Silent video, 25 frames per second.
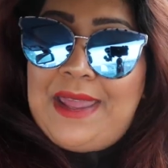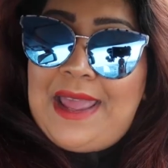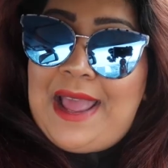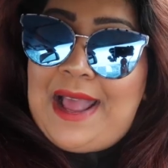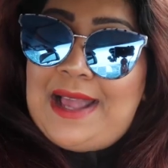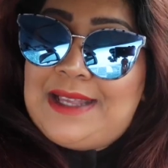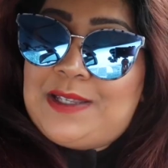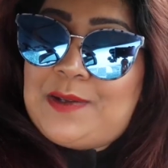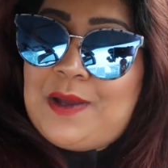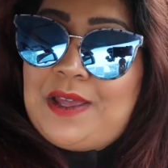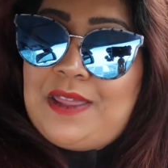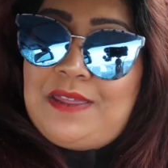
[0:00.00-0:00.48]
But
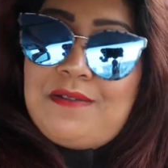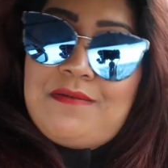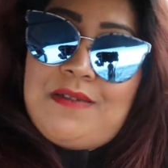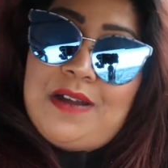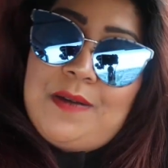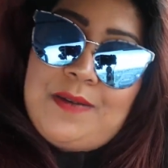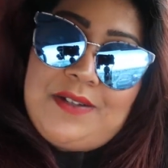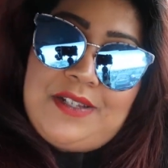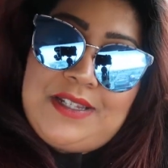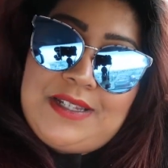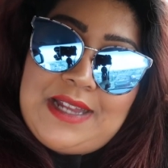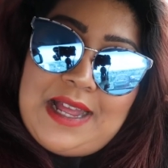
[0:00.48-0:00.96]
yeah, so I thought
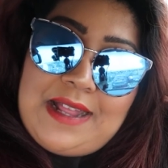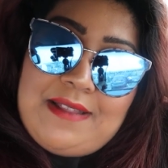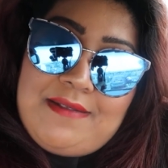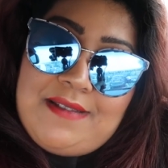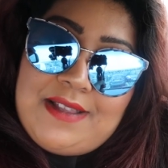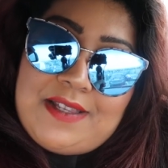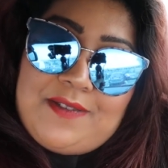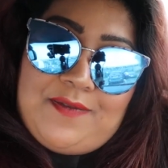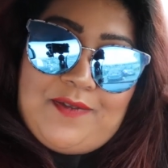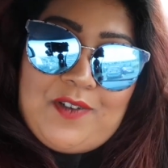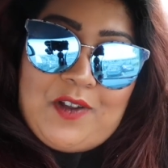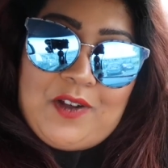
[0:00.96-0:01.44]
I would just
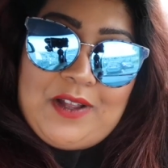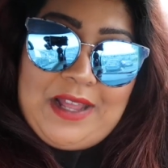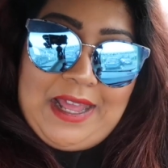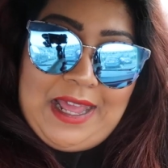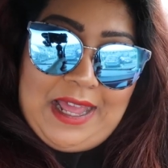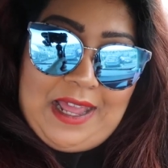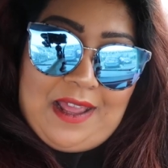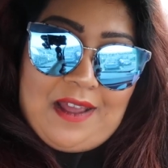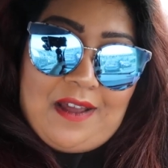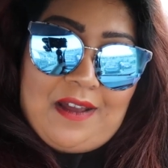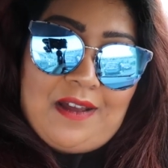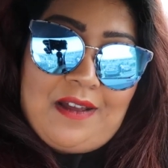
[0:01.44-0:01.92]
end this vlog
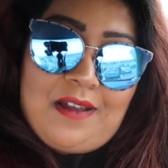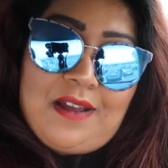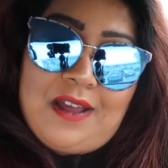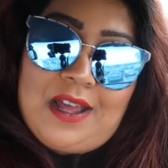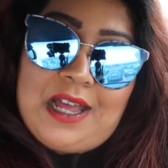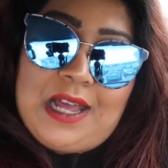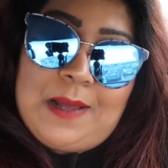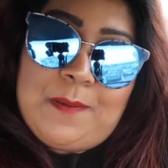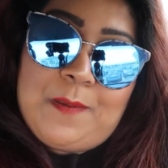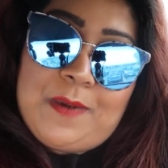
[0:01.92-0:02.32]
here.